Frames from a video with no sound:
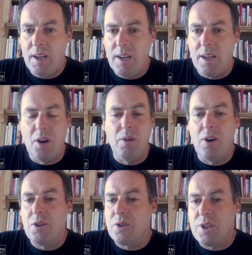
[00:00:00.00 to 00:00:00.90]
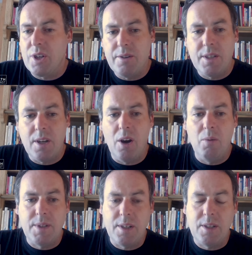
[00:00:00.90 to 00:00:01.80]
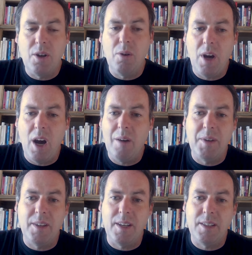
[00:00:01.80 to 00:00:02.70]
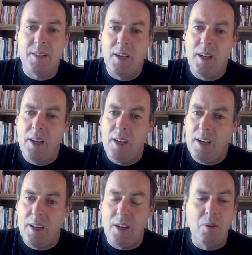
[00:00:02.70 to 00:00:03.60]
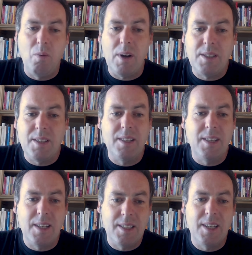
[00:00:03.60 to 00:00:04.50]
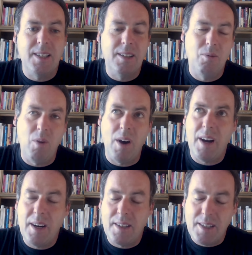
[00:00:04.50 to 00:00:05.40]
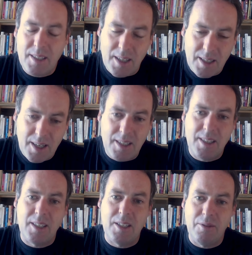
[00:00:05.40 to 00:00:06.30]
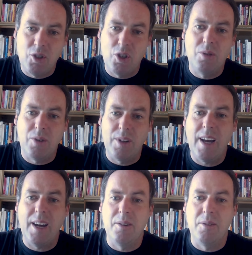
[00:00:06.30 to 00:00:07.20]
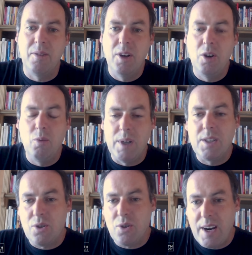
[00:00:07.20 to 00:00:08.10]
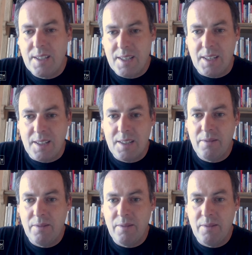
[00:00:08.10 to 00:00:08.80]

You know, 100 years ago, was it so common that, you know, what, statistics, what are the statistics of children now with straight teeth?